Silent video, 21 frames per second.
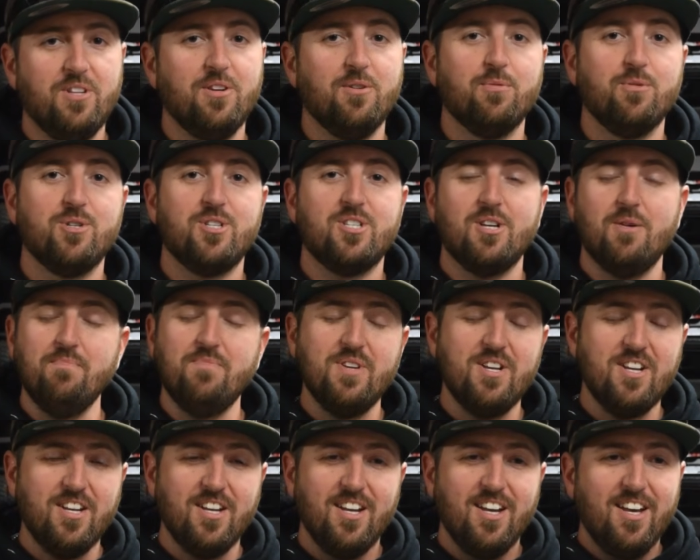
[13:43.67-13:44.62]
There was
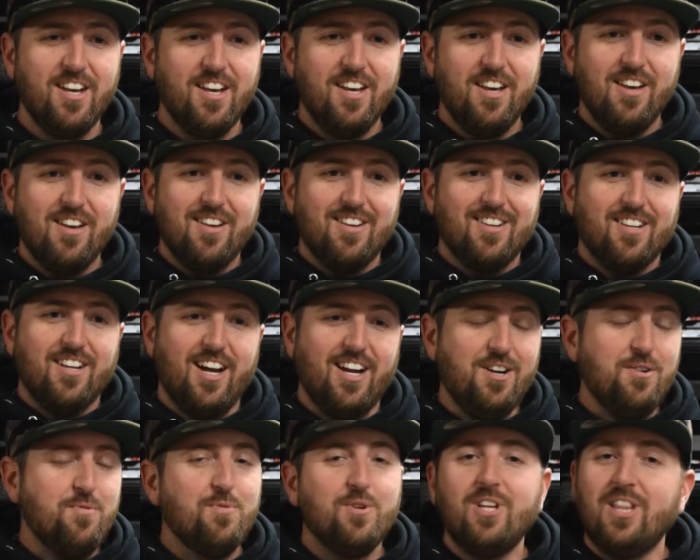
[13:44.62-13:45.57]
something
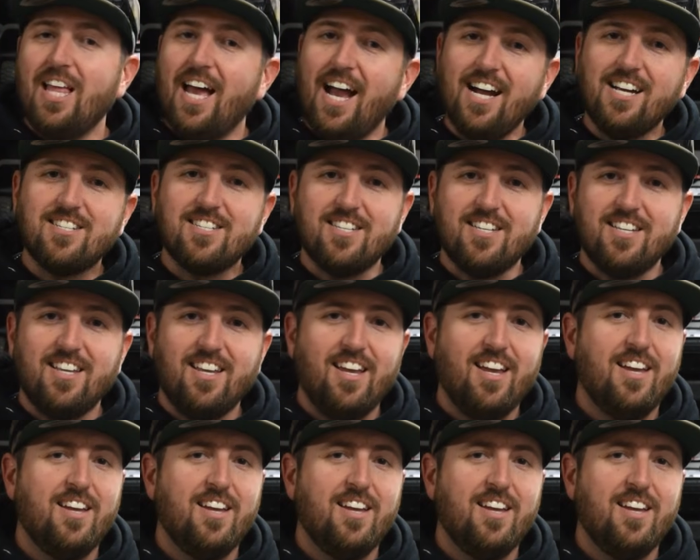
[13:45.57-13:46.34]
kind of relaxing